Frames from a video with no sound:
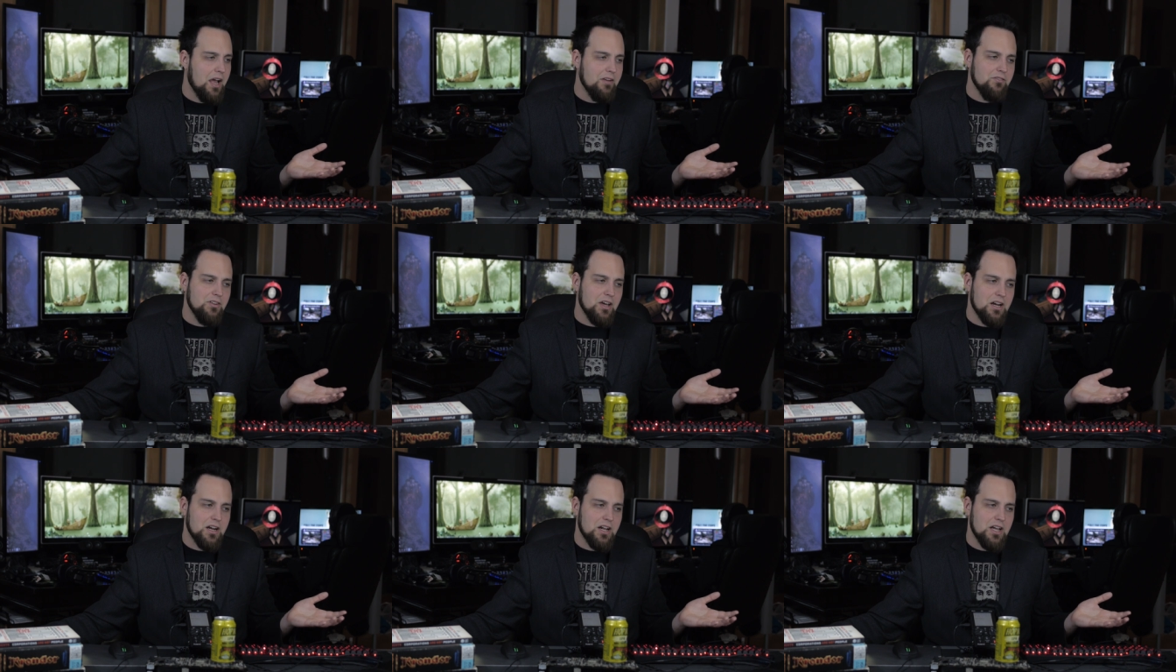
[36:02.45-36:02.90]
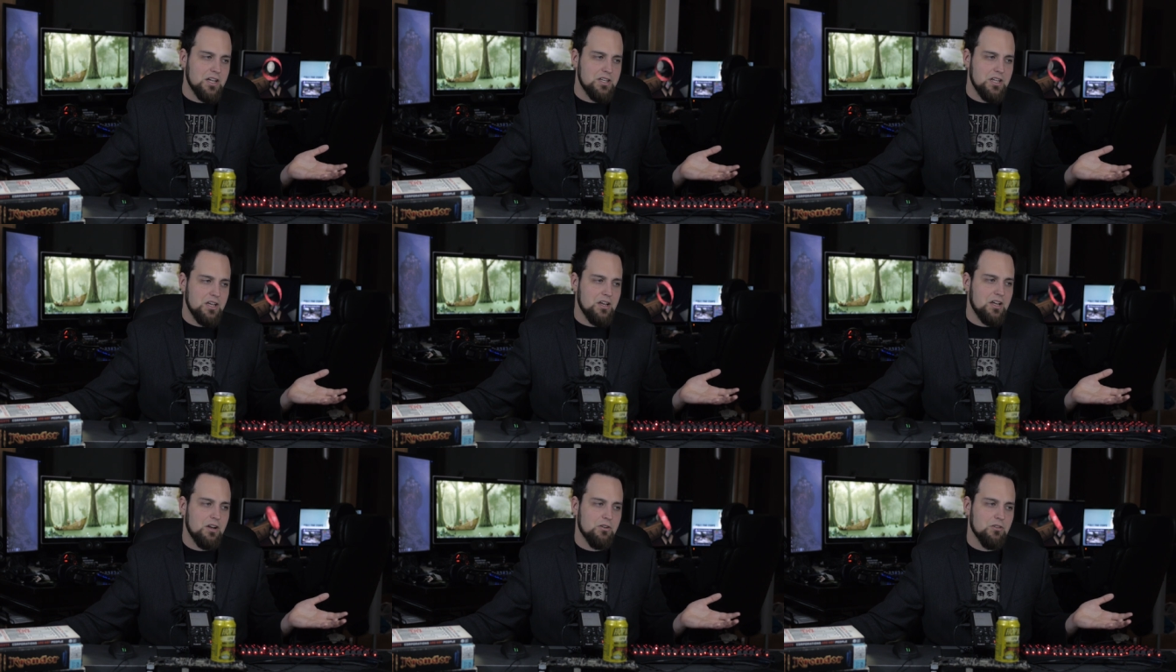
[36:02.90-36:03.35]
I've got an
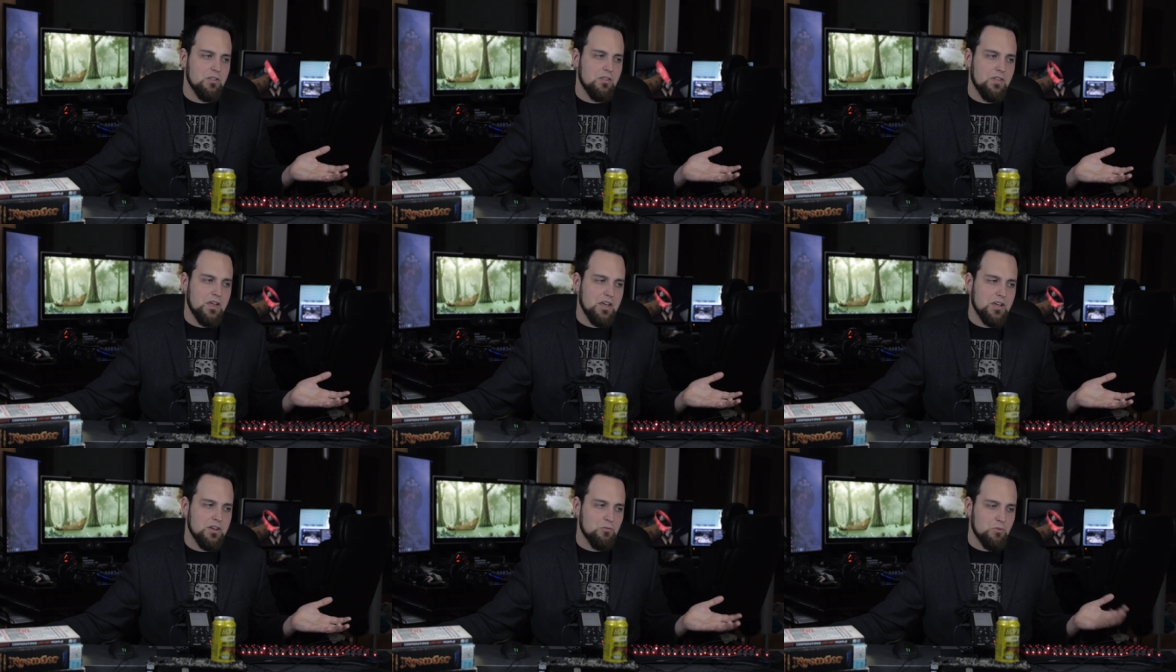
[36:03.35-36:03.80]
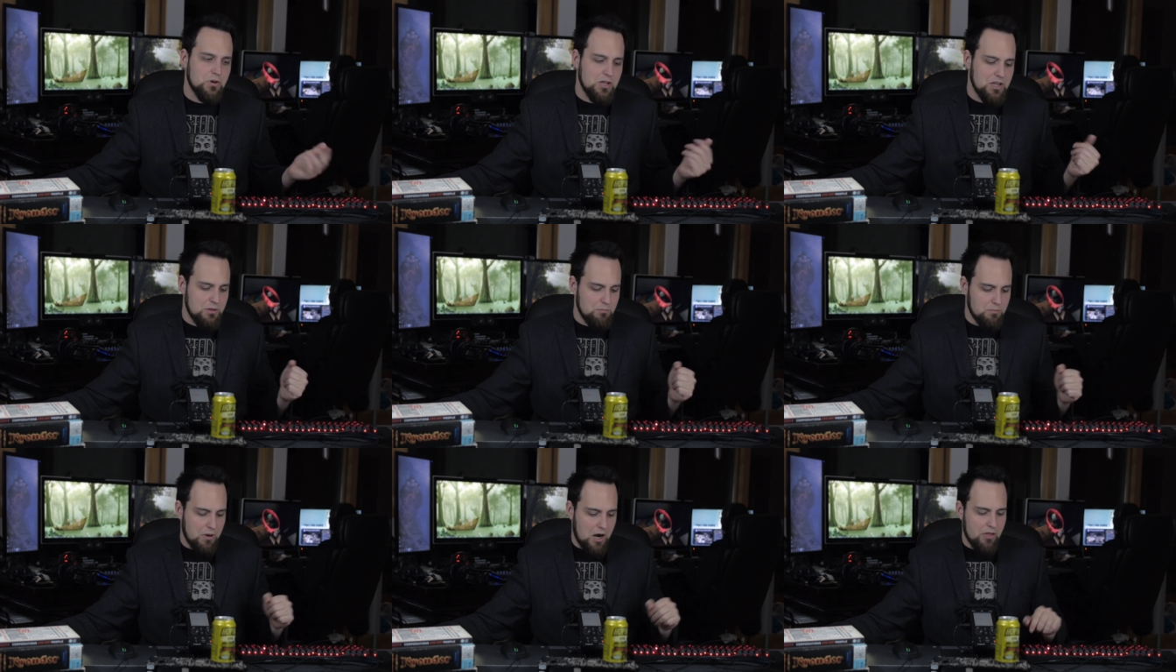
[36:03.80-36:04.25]
idea here that they could
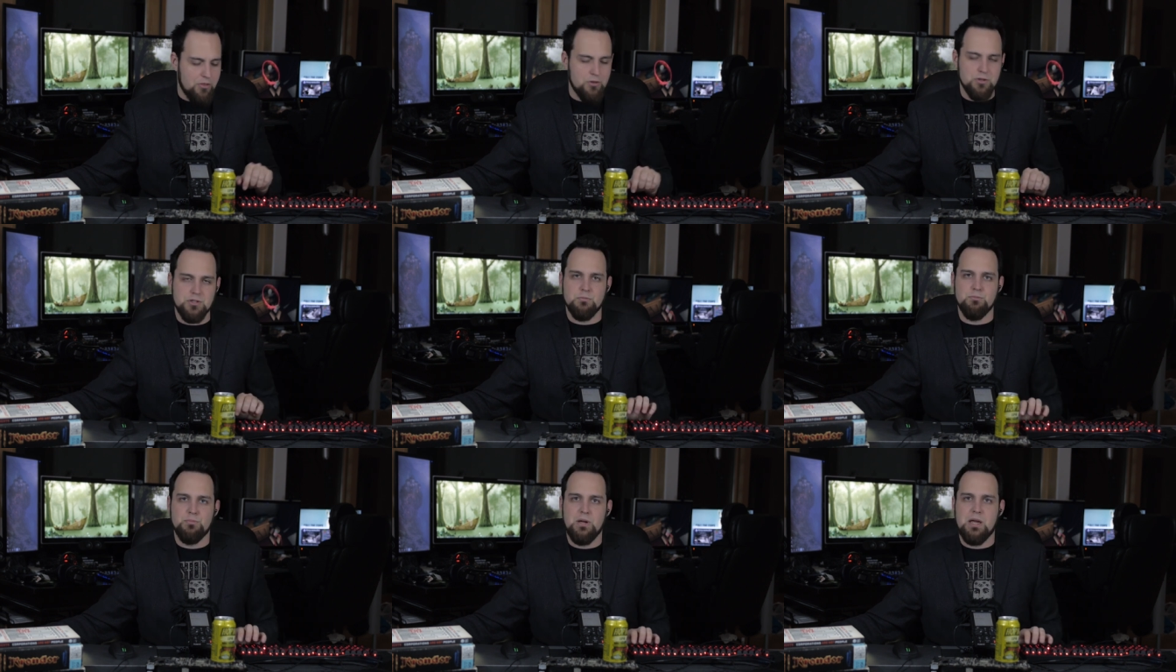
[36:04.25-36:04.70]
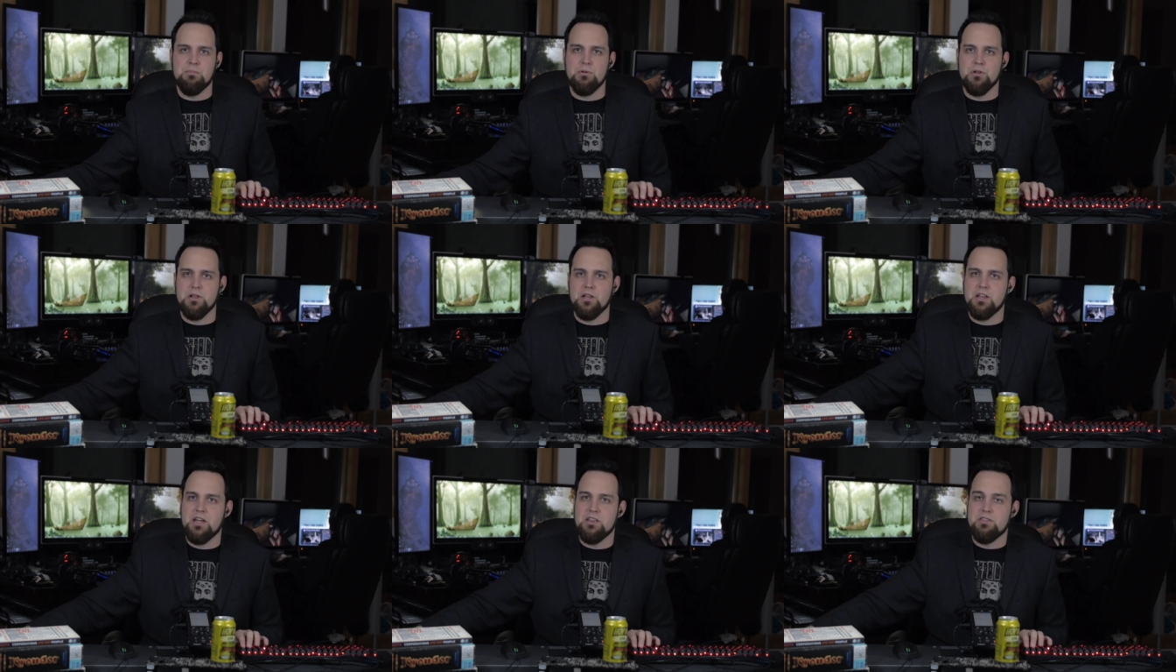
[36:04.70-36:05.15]
really bother some
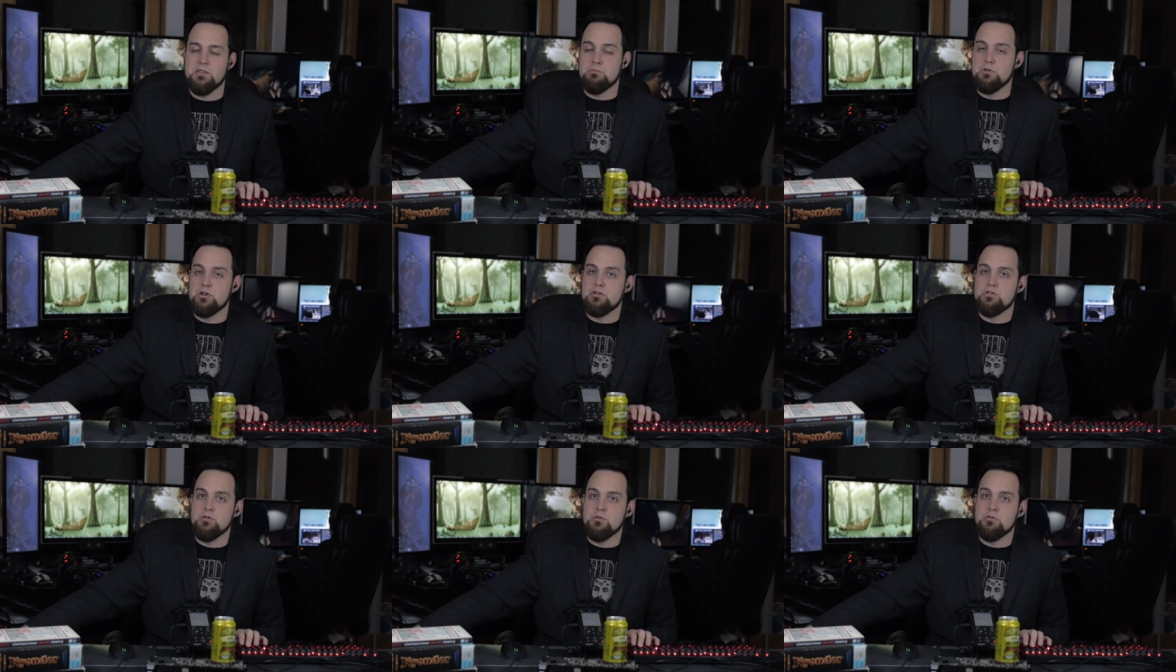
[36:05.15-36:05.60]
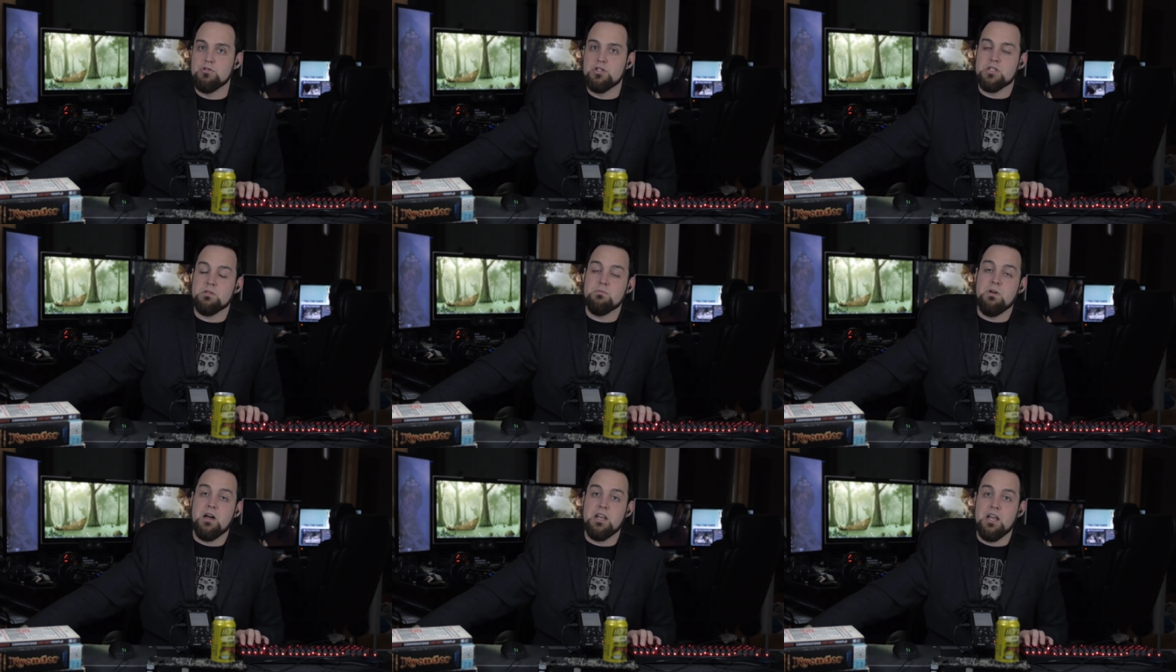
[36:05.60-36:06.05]
people and get them to do
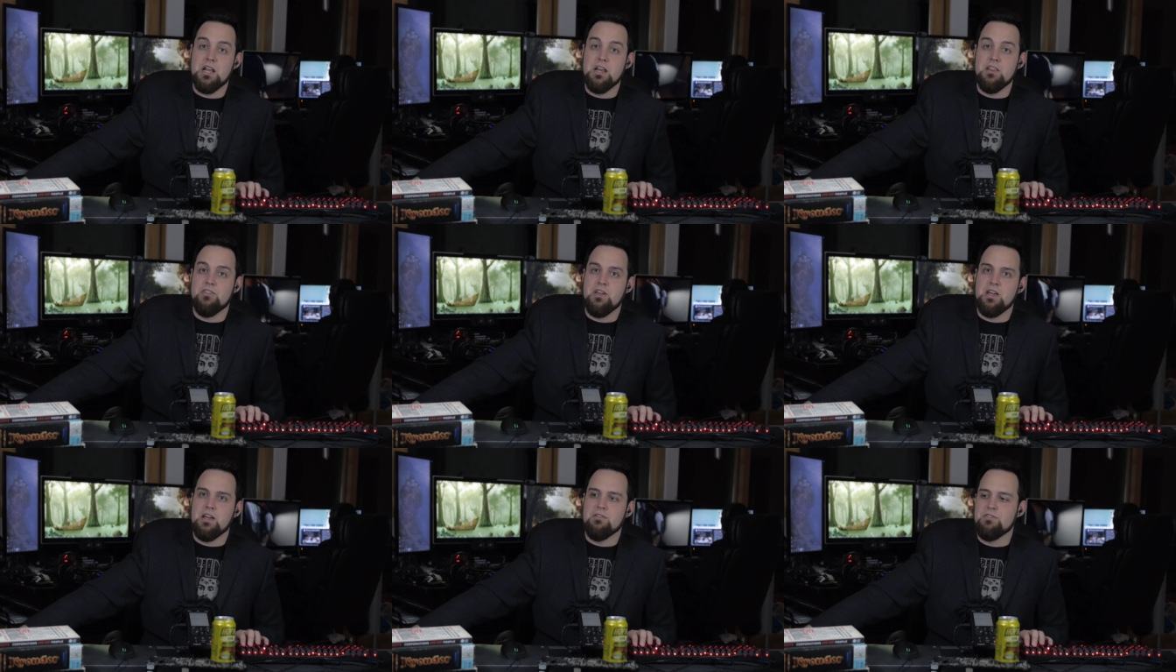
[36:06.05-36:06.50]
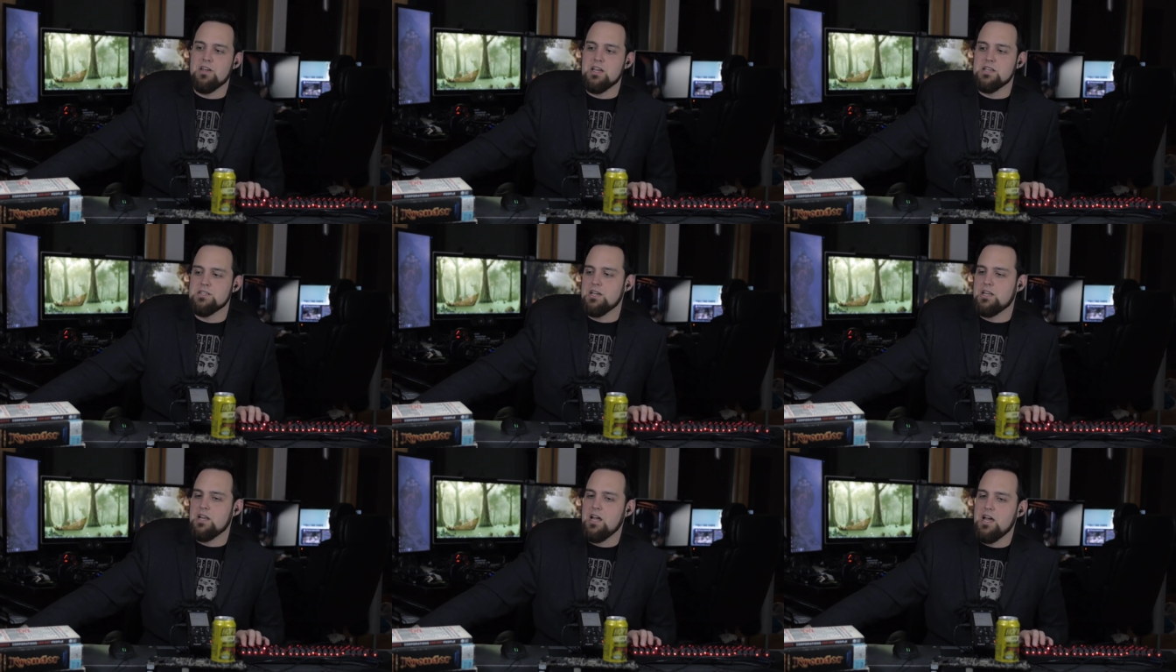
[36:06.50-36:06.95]
just about anything if
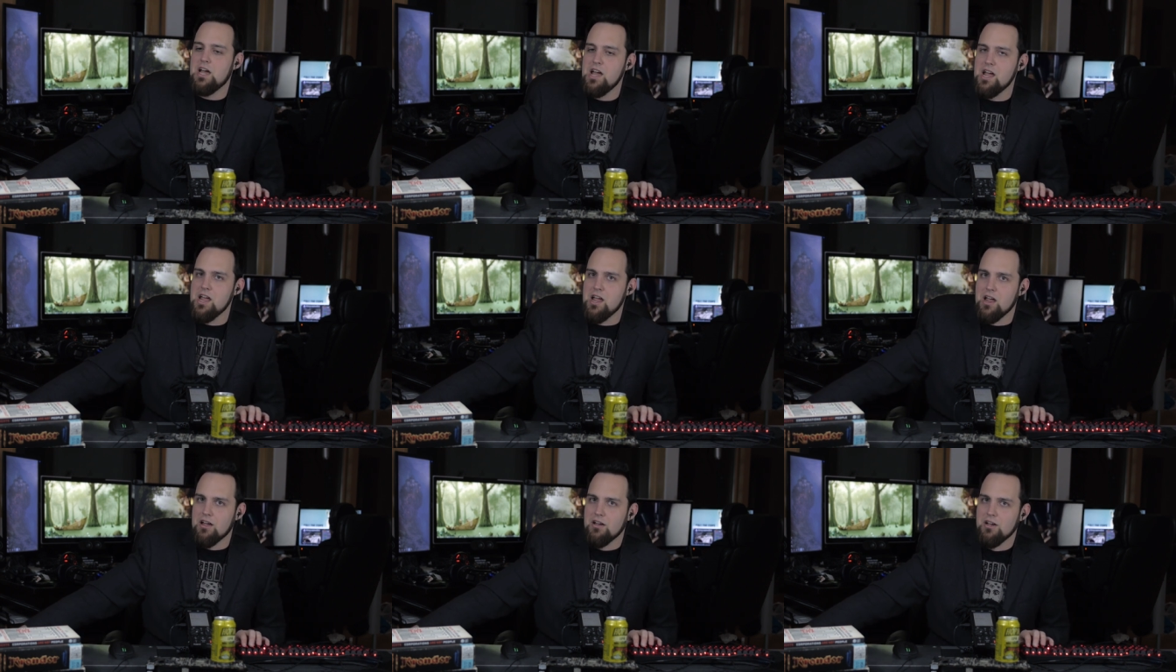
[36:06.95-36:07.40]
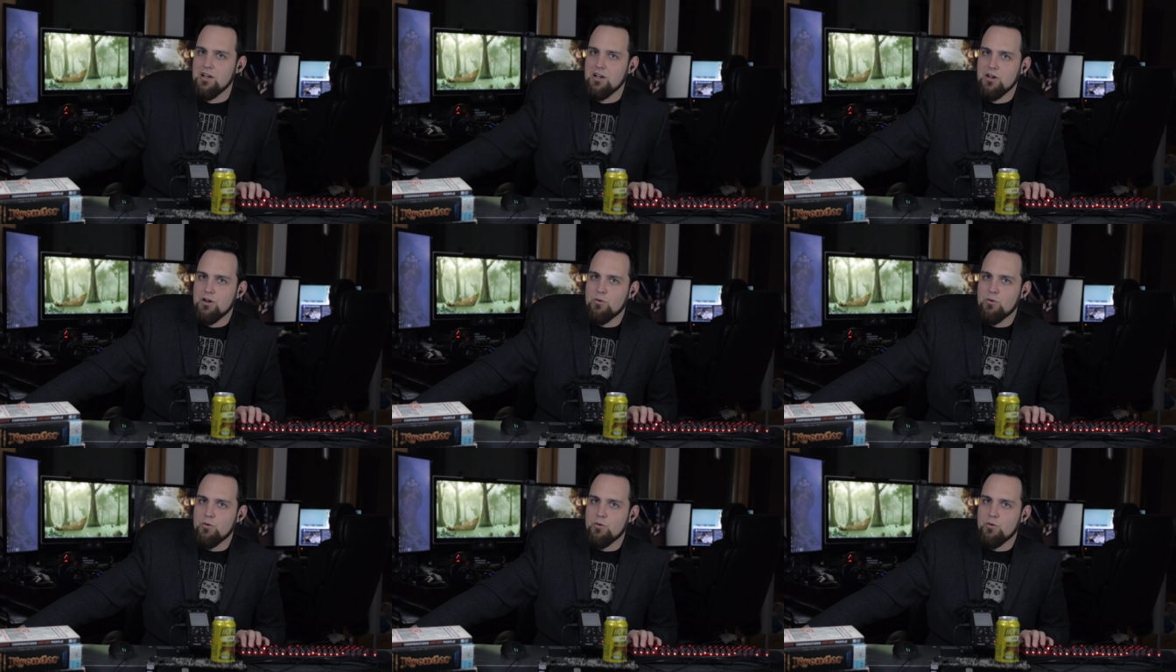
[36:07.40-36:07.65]
they said, hey,